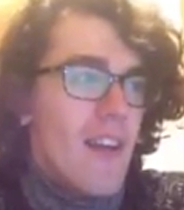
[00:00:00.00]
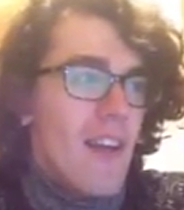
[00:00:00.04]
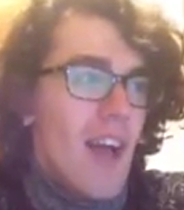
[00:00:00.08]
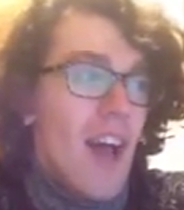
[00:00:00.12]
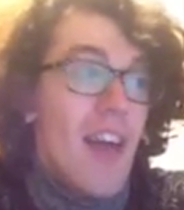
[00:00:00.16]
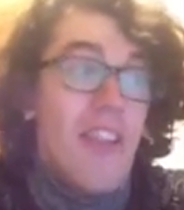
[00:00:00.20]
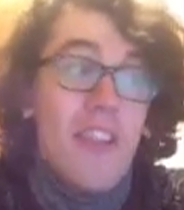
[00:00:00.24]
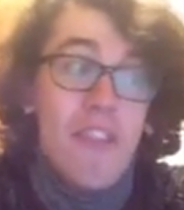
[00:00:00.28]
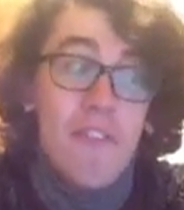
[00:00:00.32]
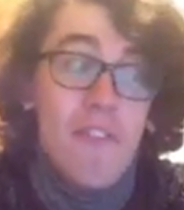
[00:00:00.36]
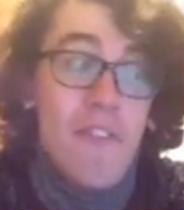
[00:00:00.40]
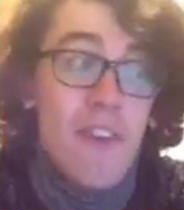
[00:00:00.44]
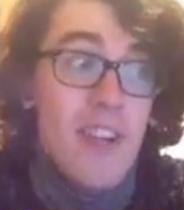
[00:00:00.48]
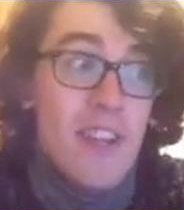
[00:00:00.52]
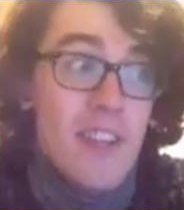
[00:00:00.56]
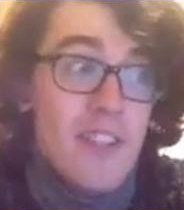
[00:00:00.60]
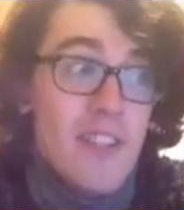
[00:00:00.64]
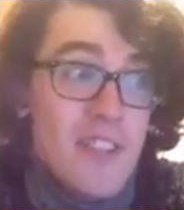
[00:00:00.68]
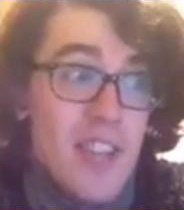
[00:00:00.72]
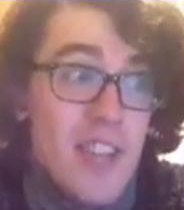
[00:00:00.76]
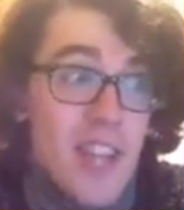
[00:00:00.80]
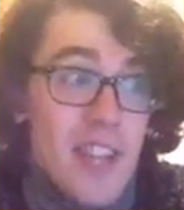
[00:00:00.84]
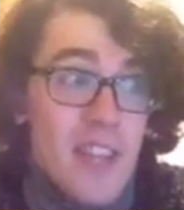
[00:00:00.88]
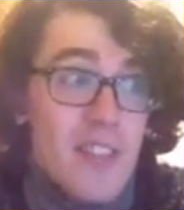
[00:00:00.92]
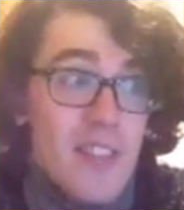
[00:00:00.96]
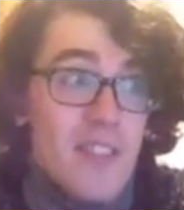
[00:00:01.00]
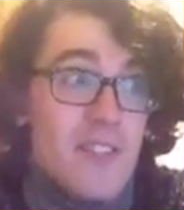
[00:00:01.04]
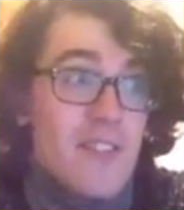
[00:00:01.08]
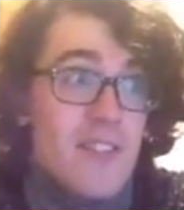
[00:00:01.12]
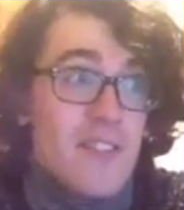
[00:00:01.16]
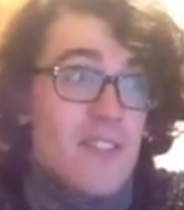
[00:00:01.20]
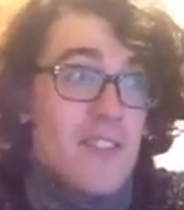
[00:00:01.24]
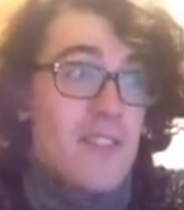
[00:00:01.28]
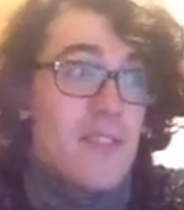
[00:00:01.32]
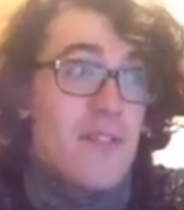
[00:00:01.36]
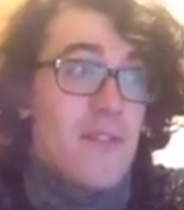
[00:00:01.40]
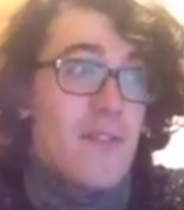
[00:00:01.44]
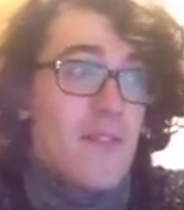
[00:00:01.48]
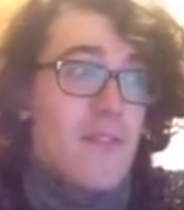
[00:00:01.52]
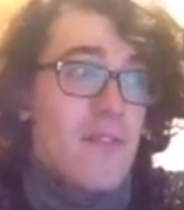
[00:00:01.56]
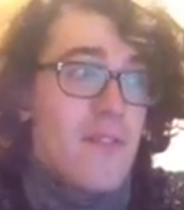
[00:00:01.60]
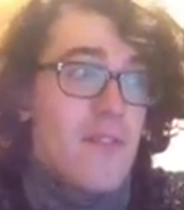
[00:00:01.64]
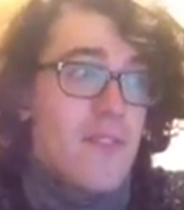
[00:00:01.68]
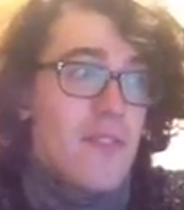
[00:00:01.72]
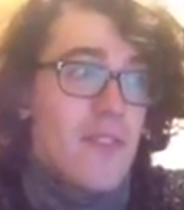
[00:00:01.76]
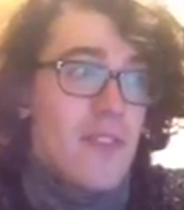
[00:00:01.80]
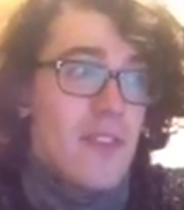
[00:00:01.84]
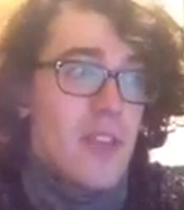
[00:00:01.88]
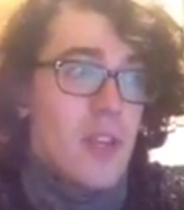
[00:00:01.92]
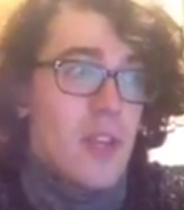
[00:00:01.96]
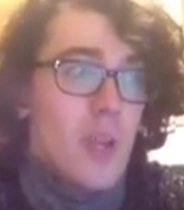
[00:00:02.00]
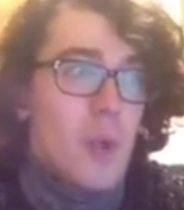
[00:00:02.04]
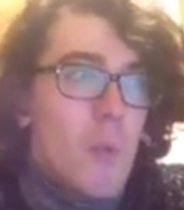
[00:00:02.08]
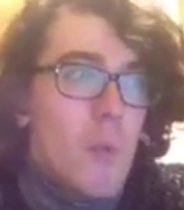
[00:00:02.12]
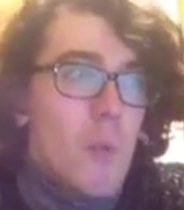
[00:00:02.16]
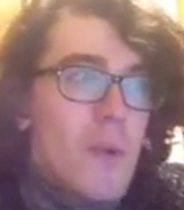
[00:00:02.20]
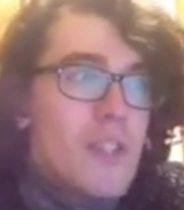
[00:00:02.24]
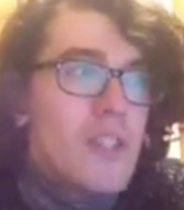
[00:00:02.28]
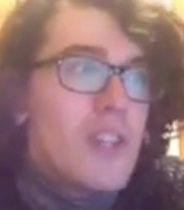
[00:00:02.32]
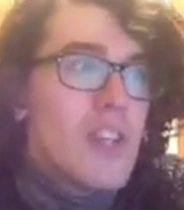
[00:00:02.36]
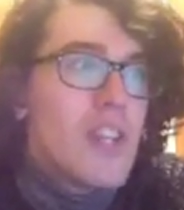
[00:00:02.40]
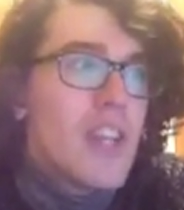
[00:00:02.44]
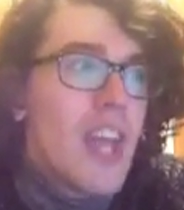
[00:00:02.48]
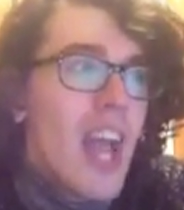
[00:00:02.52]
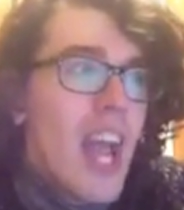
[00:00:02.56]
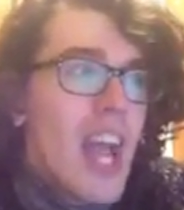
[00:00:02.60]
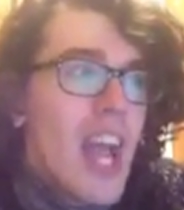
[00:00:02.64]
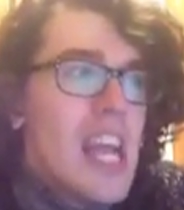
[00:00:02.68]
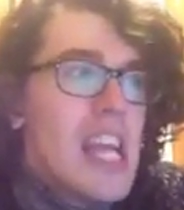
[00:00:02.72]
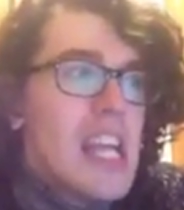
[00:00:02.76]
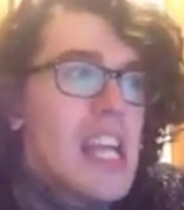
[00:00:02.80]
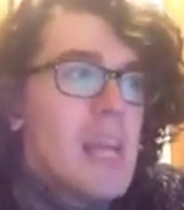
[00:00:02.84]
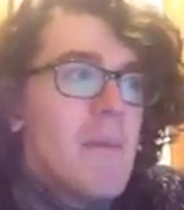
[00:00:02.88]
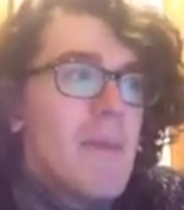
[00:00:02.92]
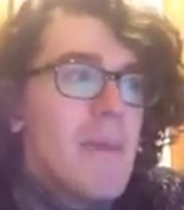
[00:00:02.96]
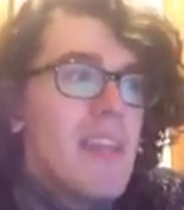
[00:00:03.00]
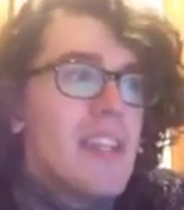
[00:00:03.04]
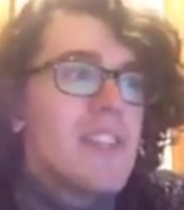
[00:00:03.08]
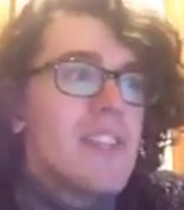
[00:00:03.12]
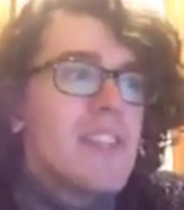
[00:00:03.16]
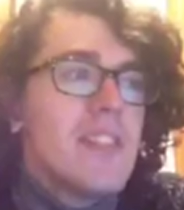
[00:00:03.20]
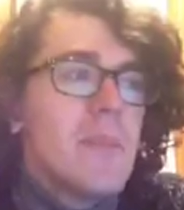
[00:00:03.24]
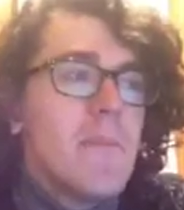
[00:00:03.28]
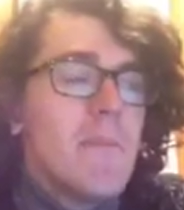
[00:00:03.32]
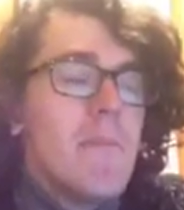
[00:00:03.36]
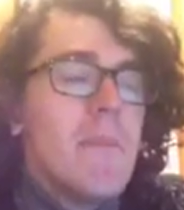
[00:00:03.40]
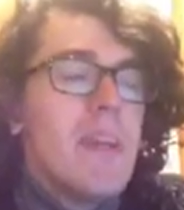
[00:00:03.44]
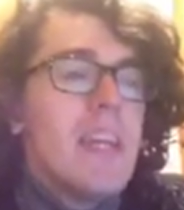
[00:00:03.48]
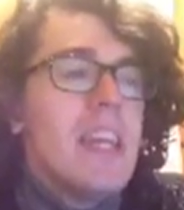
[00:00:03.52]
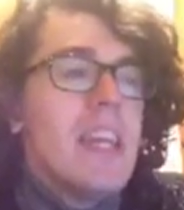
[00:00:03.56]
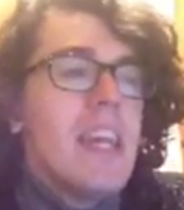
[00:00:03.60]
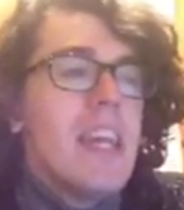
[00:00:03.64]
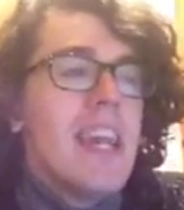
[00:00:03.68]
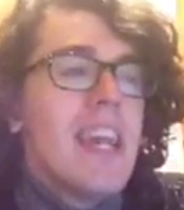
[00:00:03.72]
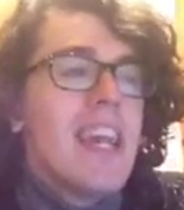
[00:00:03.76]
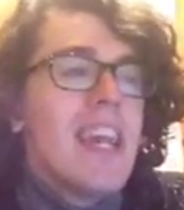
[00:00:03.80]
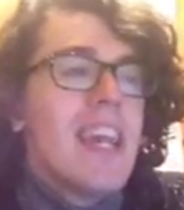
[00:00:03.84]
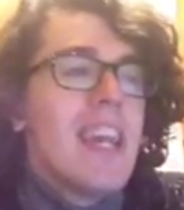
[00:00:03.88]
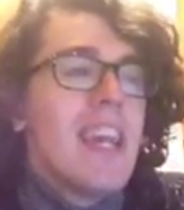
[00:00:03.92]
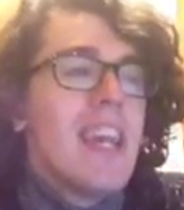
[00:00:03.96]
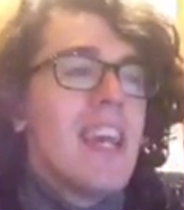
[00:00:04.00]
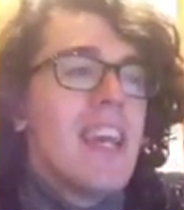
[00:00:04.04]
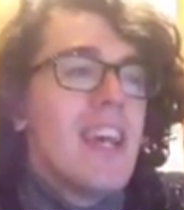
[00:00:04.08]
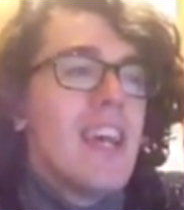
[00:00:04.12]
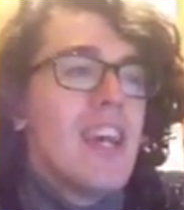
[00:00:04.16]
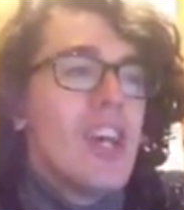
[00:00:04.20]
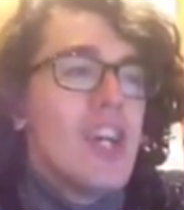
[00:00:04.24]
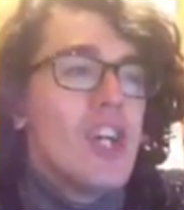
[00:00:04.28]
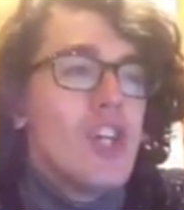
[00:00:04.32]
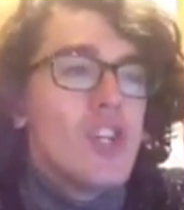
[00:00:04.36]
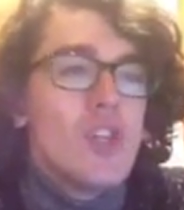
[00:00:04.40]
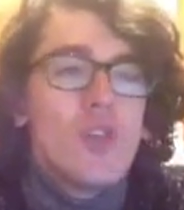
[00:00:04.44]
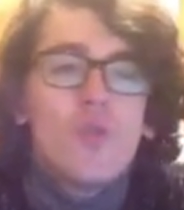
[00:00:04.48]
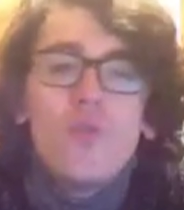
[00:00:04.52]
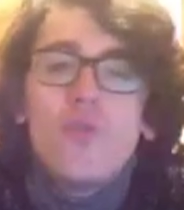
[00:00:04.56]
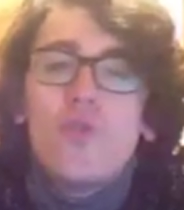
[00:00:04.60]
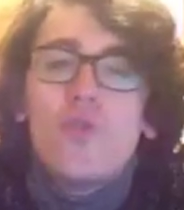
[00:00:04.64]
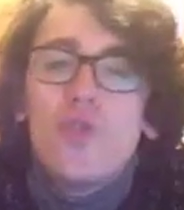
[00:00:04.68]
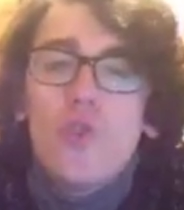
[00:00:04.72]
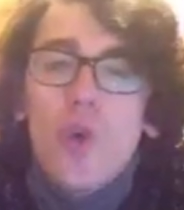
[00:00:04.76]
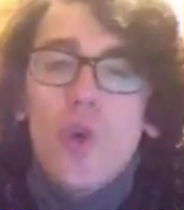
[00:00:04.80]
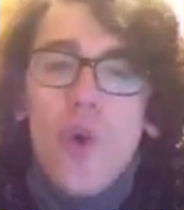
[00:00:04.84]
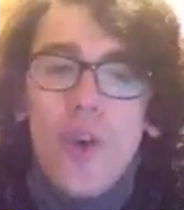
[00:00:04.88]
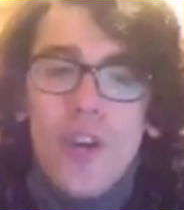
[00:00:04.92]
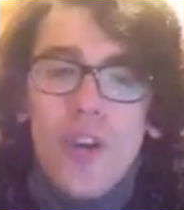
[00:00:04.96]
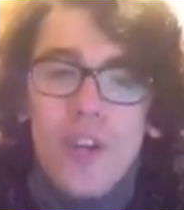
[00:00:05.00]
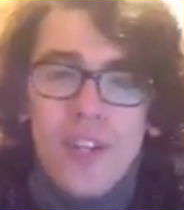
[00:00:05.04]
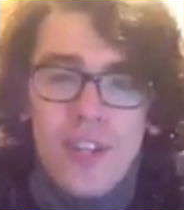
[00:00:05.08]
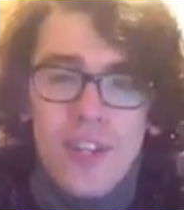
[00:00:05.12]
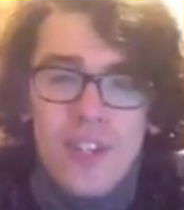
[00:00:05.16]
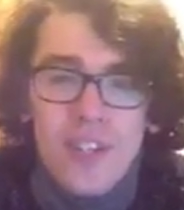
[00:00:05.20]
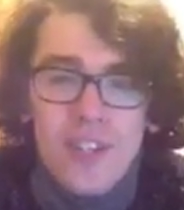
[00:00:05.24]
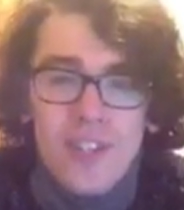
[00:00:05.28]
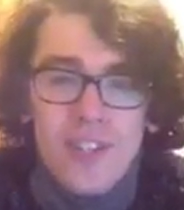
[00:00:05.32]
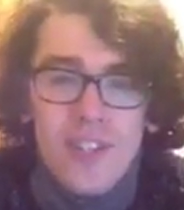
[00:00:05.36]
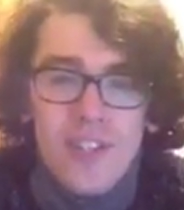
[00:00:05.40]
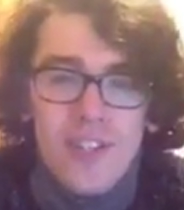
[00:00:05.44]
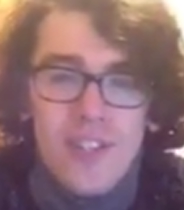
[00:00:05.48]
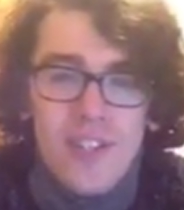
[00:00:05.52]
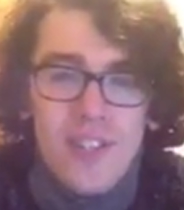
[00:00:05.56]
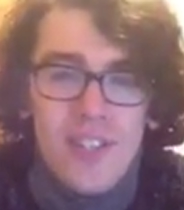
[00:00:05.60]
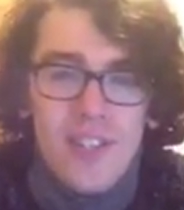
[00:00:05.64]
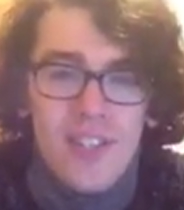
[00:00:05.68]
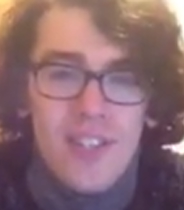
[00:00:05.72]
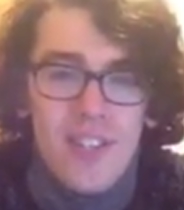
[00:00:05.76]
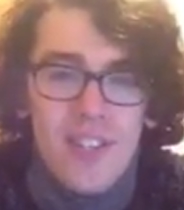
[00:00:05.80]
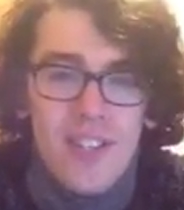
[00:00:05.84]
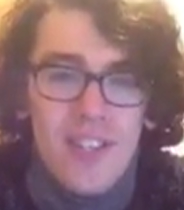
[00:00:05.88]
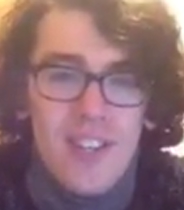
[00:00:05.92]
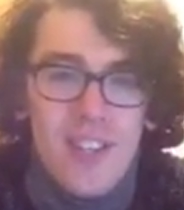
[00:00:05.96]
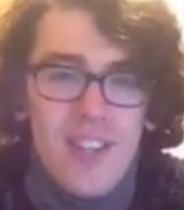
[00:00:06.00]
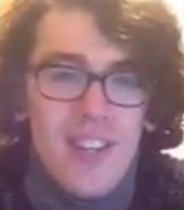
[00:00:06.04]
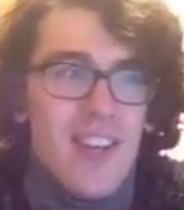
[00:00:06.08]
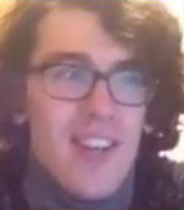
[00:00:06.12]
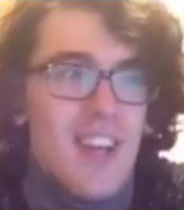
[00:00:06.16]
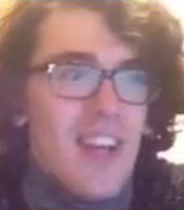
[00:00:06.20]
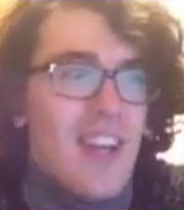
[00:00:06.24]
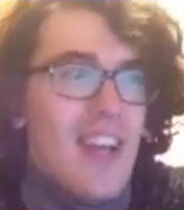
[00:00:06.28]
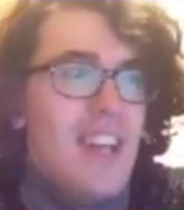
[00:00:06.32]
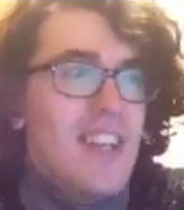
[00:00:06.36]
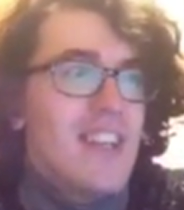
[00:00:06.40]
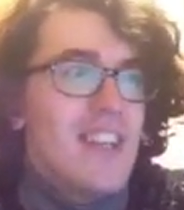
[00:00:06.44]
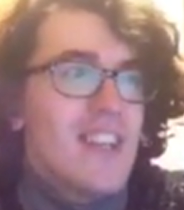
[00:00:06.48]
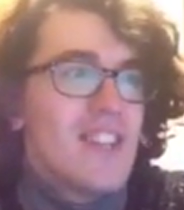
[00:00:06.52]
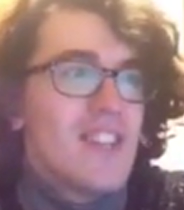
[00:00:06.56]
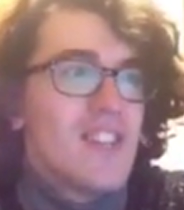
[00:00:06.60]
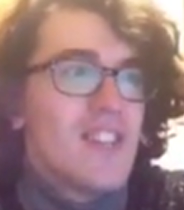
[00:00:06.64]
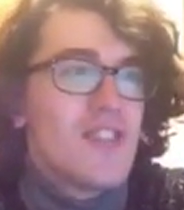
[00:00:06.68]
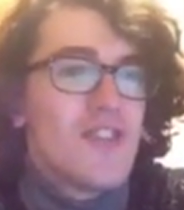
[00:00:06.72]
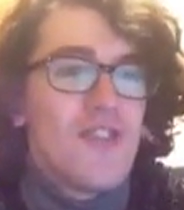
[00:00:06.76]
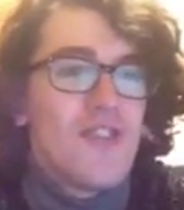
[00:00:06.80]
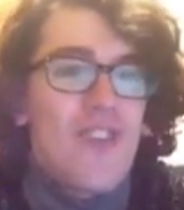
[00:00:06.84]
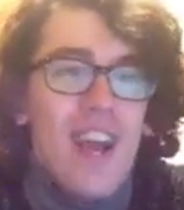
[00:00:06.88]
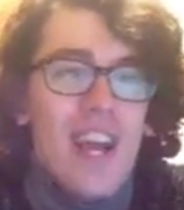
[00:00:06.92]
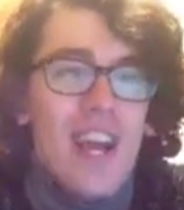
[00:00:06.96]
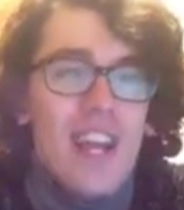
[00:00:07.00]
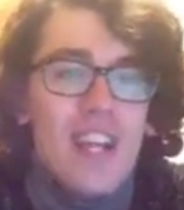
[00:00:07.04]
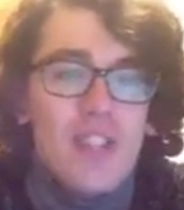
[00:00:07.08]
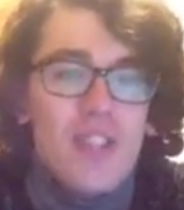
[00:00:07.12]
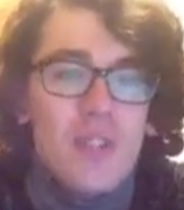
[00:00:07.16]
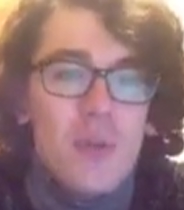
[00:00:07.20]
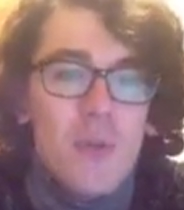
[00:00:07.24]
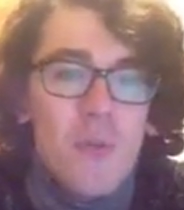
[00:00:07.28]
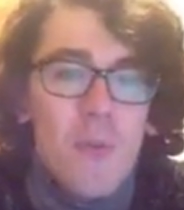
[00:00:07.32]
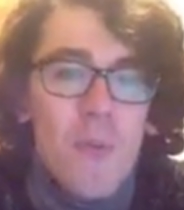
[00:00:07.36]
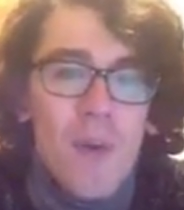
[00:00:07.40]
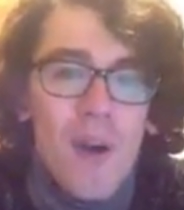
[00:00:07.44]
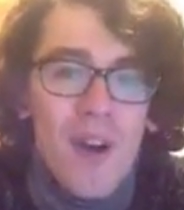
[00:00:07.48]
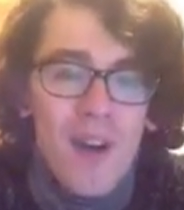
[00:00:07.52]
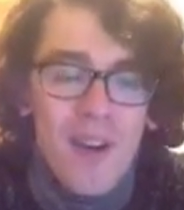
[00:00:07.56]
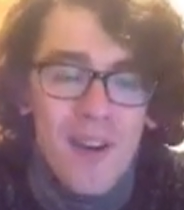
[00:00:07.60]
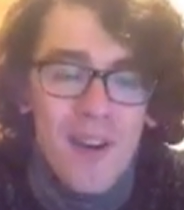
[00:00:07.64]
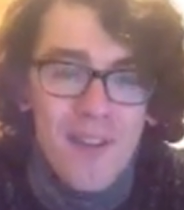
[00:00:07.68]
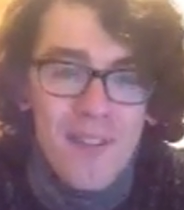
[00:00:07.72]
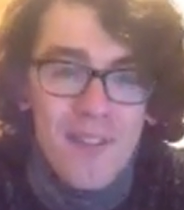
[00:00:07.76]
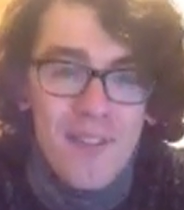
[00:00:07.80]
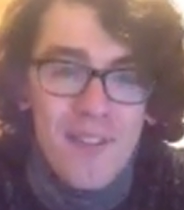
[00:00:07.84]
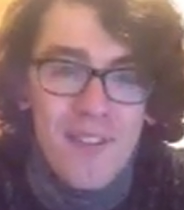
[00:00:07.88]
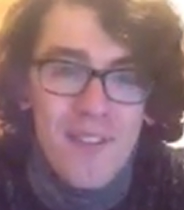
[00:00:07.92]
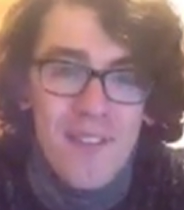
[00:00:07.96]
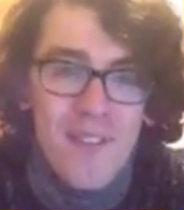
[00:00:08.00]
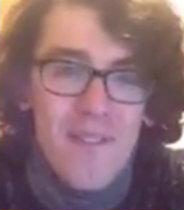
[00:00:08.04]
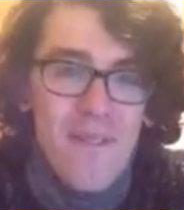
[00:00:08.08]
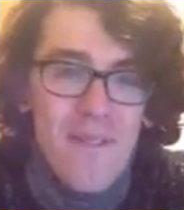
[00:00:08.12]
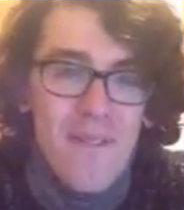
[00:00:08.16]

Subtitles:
At the first second, when you came into being, you join us in a strange world.